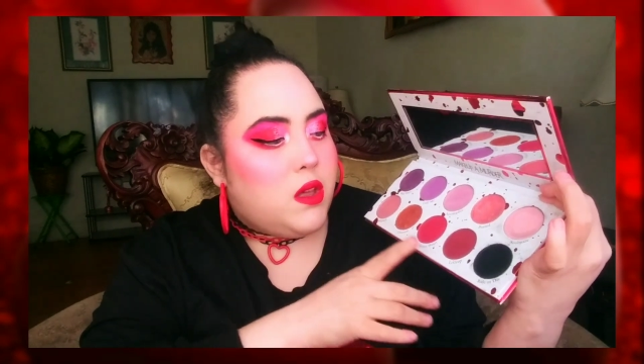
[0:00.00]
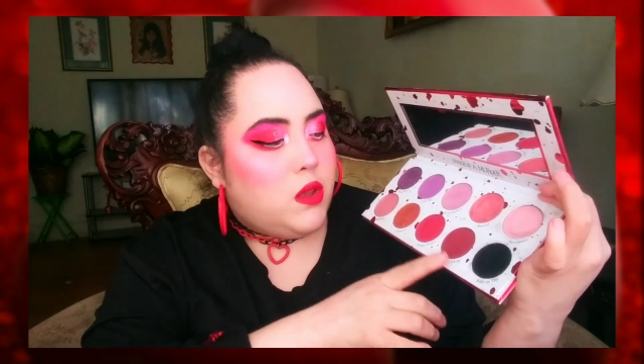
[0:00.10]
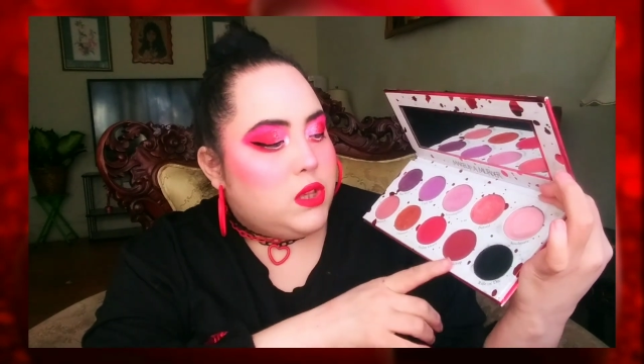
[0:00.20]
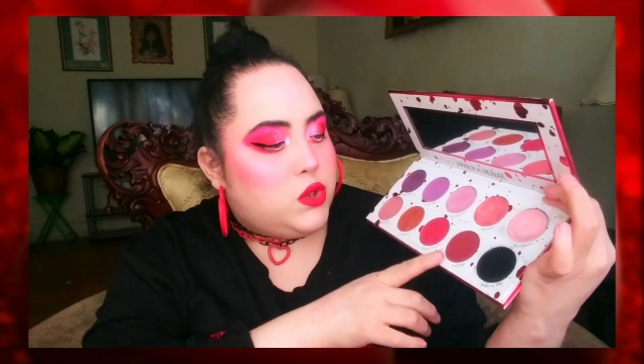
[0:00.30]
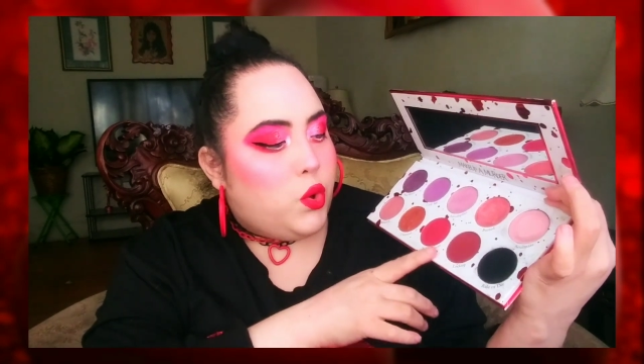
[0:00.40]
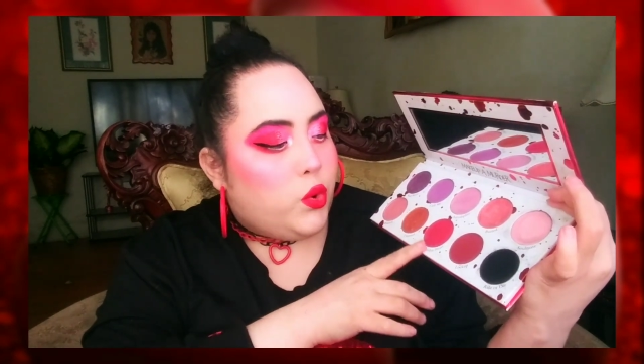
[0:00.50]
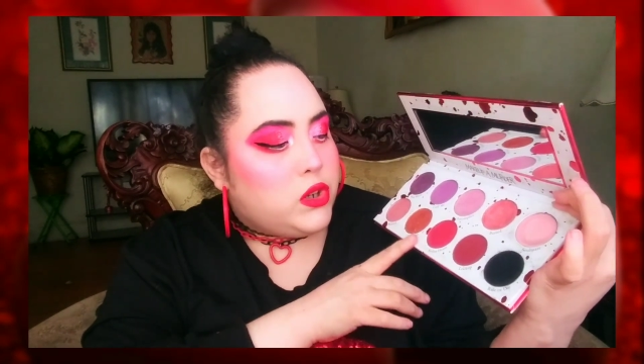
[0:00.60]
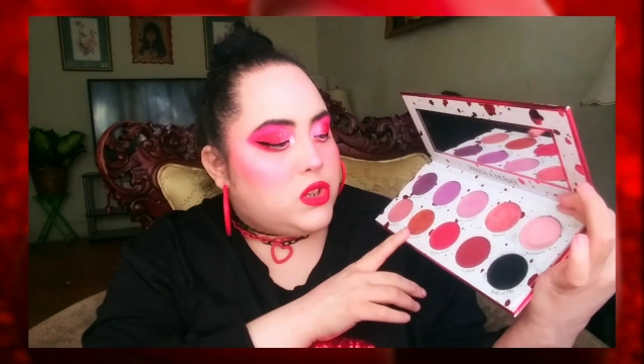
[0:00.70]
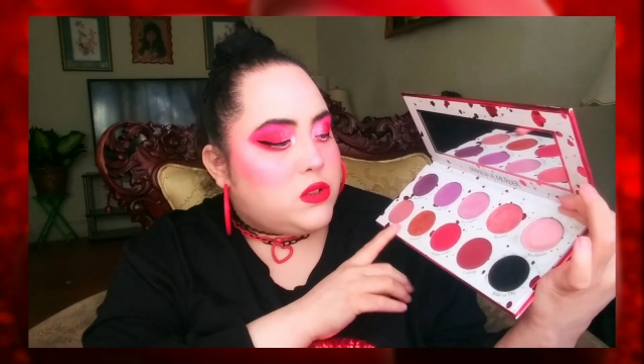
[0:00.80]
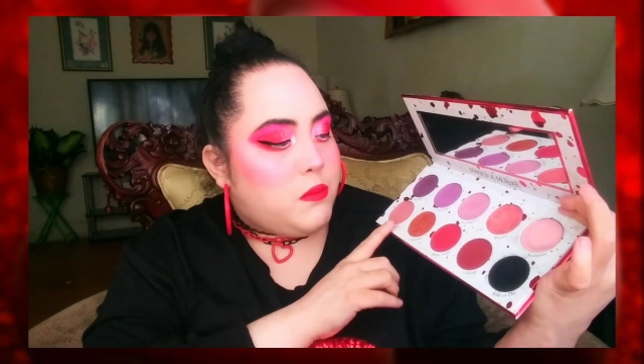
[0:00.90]
These
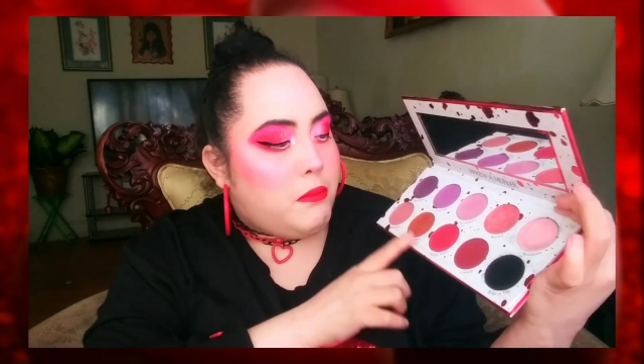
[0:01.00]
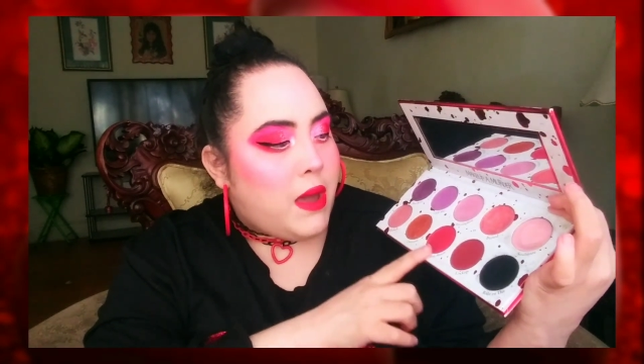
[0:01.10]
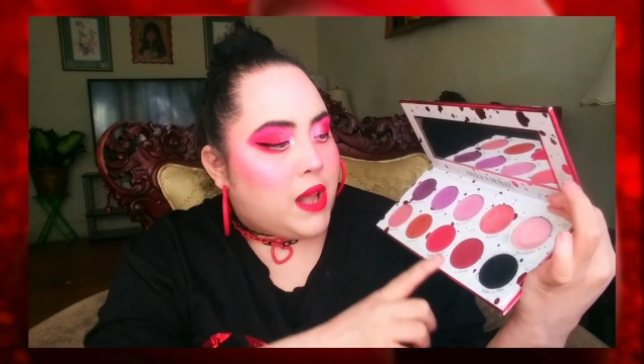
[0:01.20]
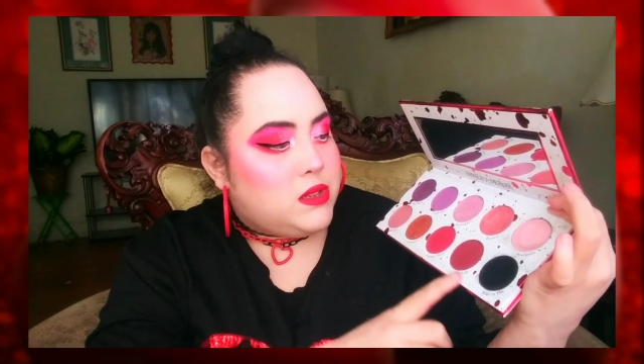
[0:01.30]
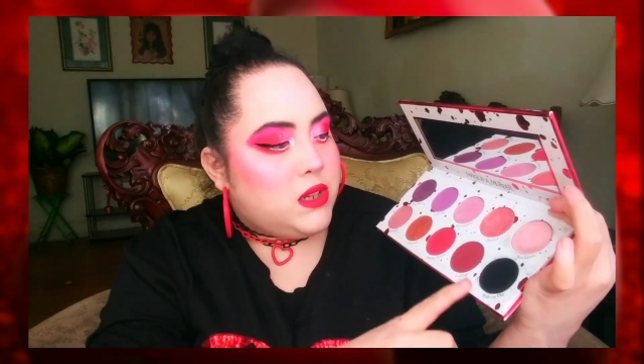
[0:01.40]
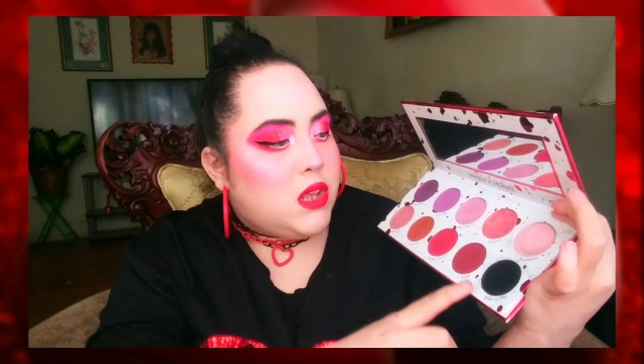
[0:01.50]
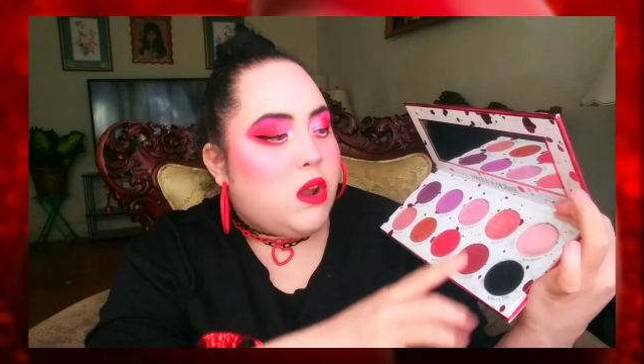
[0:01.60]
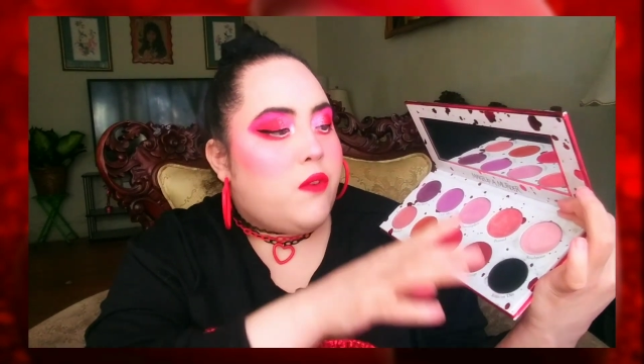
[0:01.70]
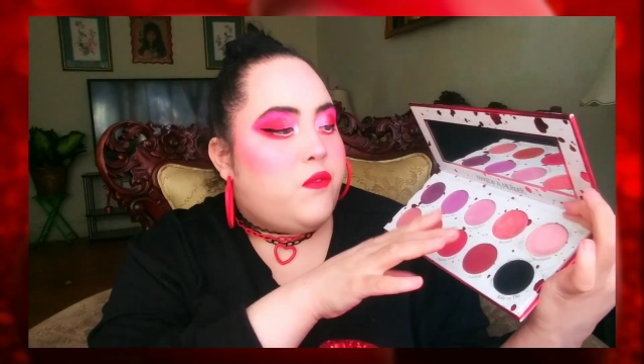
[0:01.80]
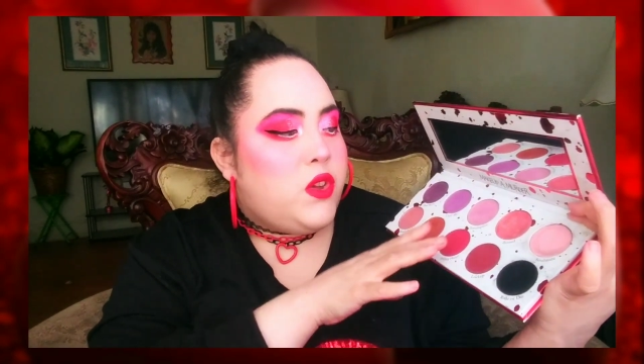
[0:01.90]
gorgeous mattes in here. There are
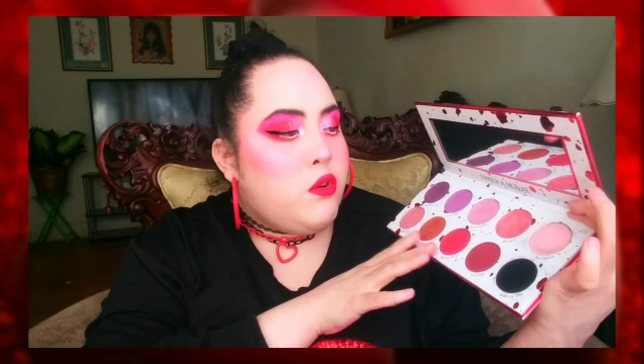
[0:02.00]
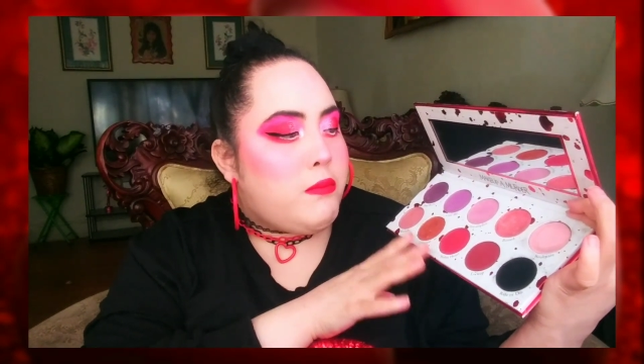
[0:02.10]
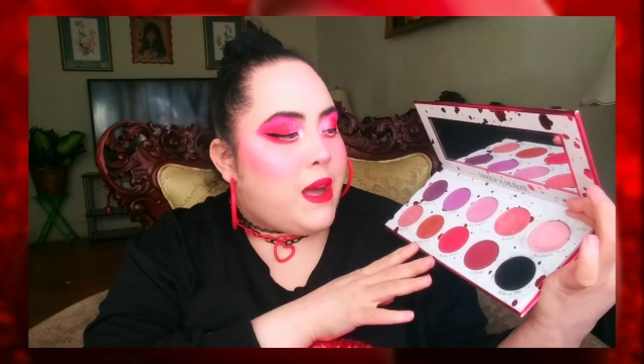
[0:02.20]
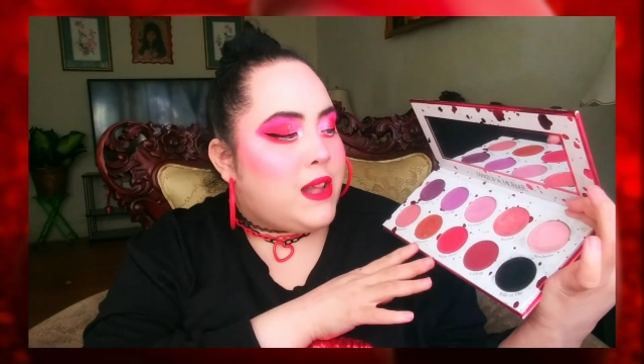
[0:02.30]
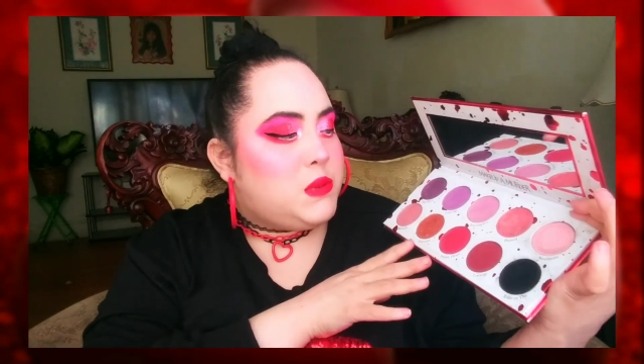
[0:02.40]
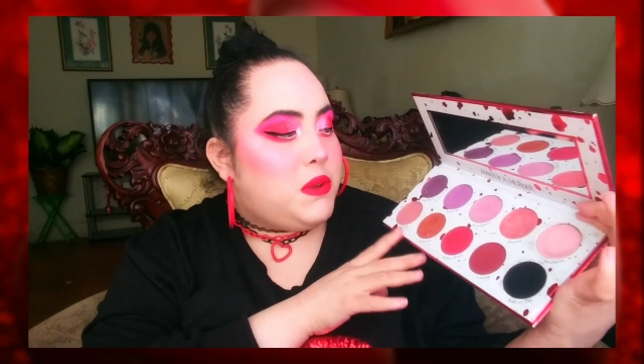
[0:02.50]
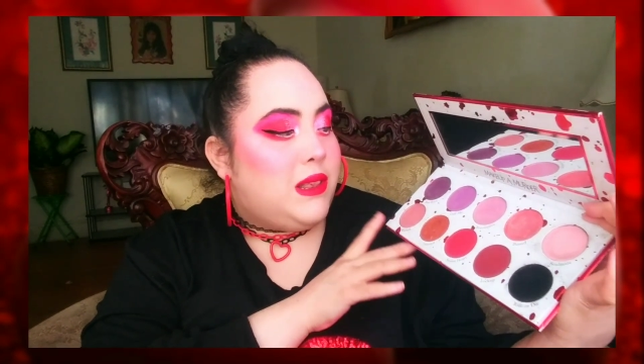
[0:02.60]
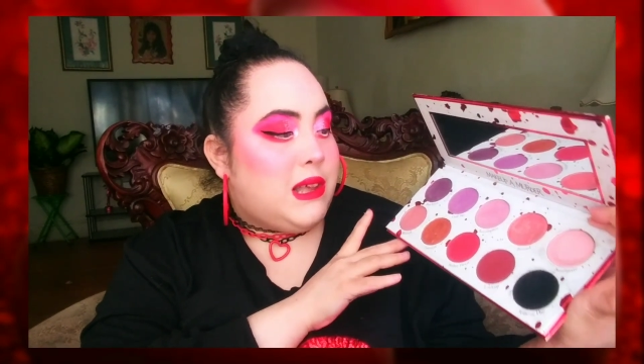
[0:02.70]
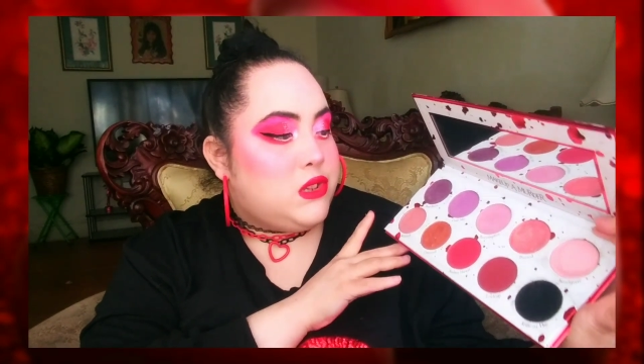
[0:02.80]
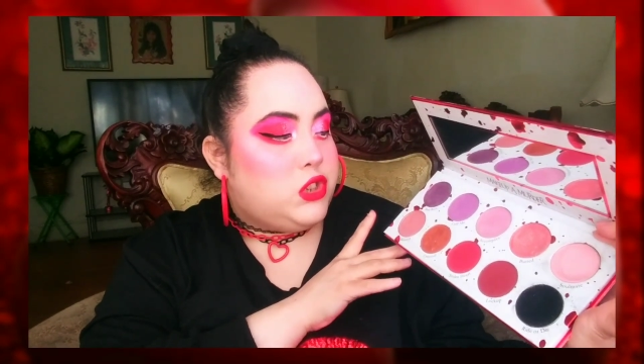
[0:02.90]
a few mattes and
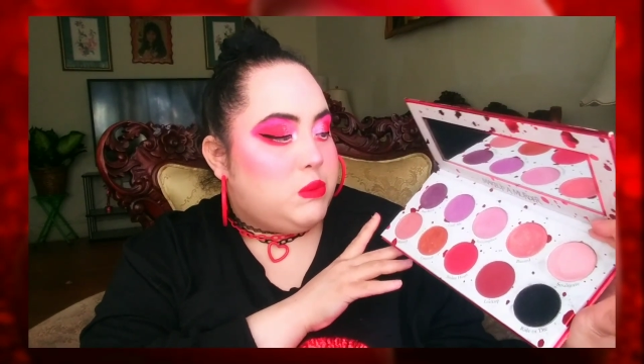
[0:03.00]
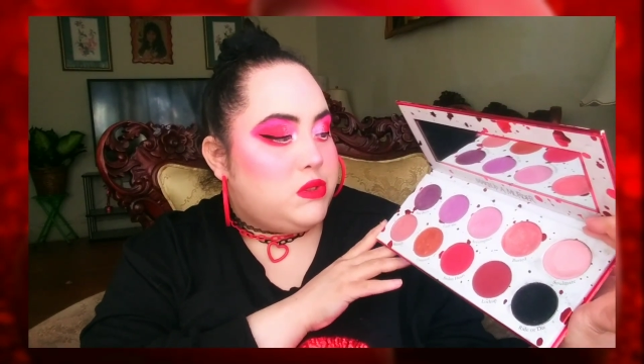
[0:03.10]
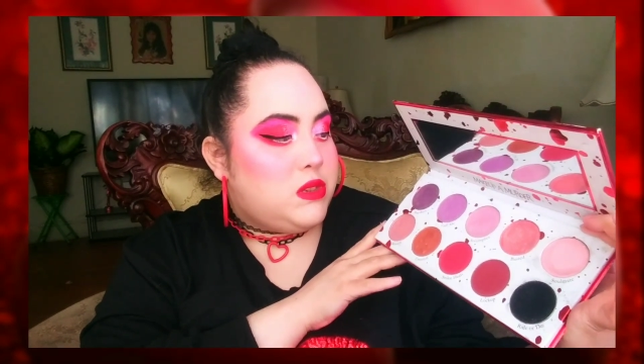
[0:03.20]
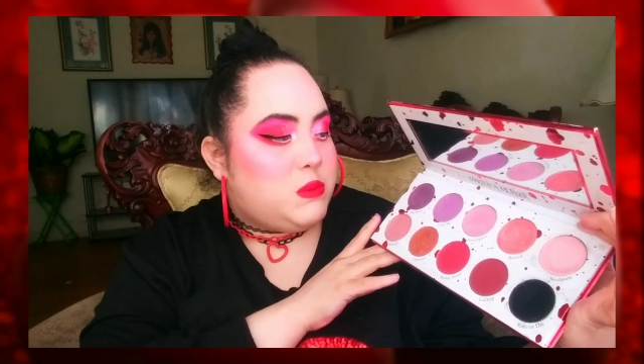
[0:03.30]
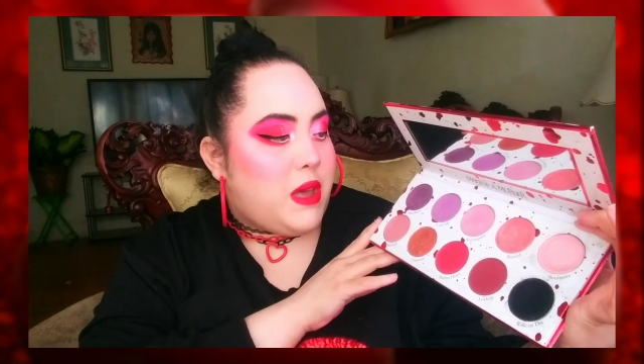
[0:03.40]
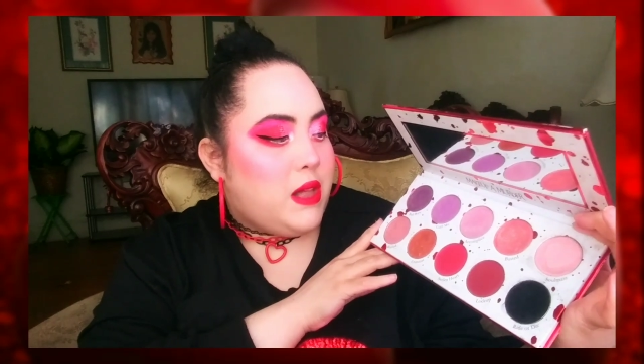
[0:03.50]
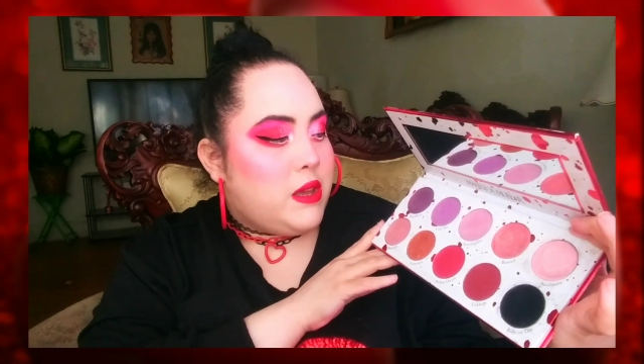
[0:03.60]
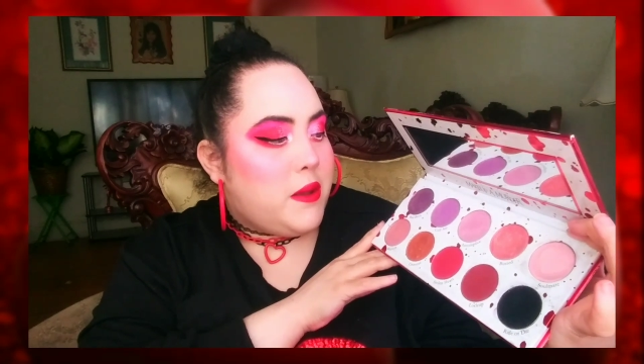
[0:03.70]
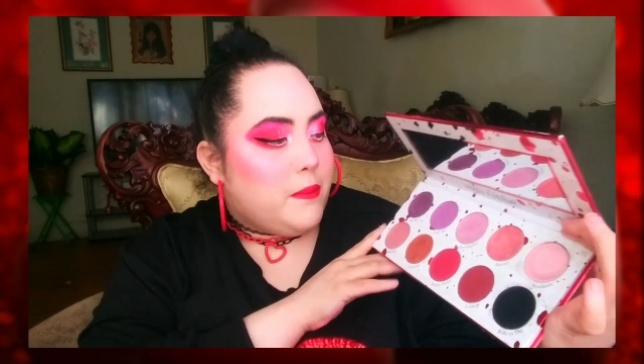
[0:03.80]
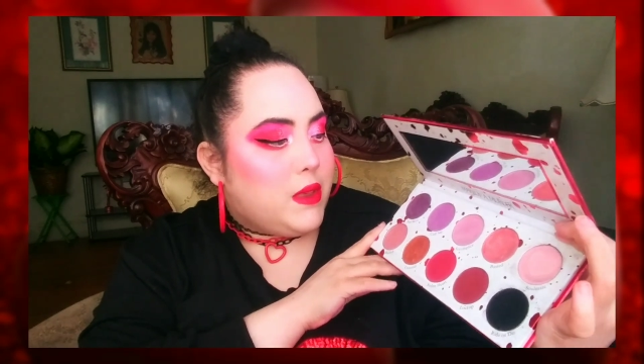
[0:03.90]
lots of shimmers in this
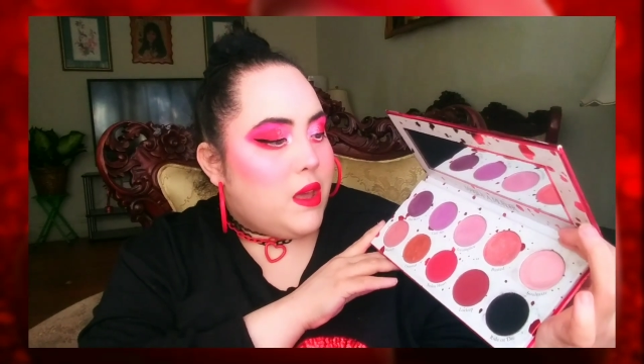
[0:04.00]
palette.